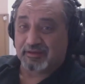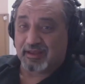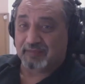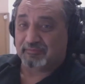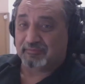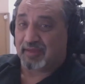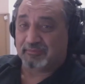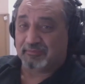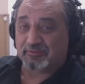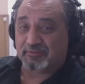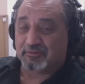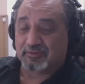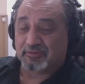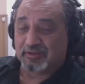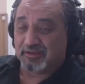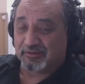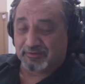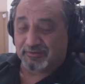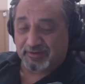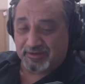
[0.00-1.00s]

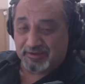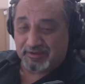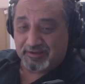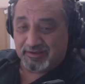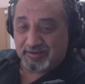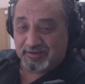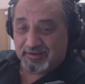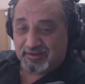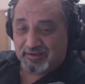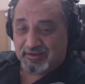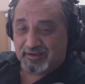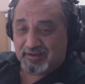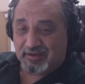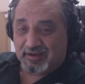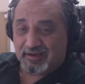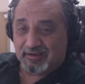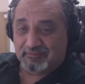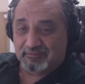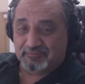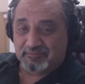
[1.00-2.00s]
Absolutely agree.
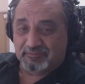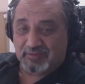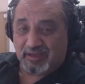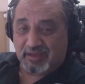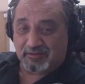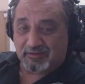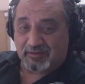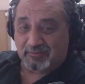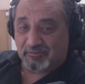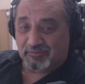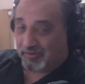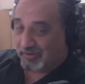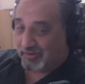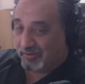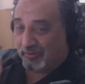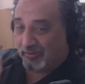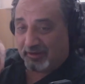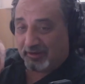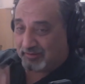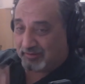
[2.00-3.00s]
I'm sorry.
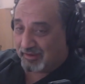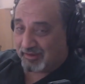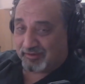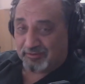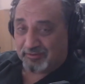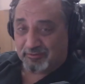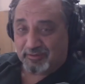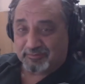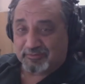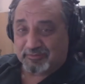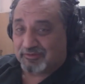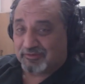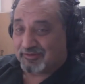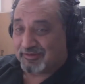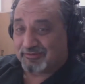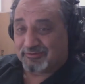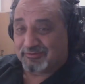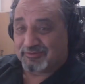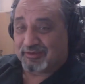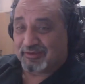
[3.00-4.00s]
Go on. I interrupted you.
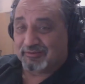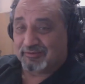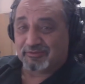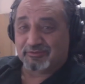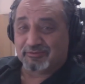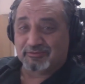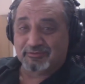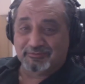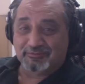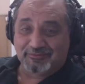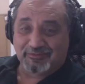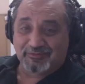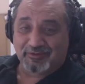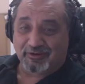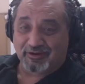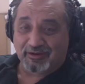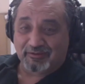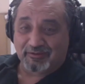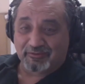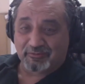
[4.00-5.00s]
I was
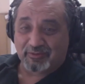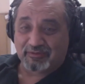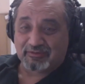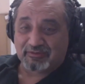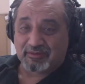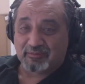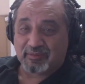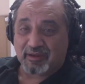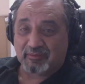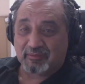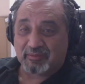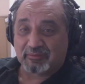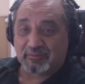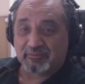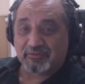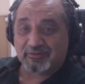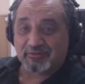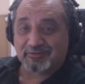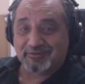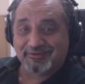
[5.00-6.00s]
sorry. I was waving the pom
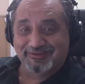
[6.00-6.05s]
poms.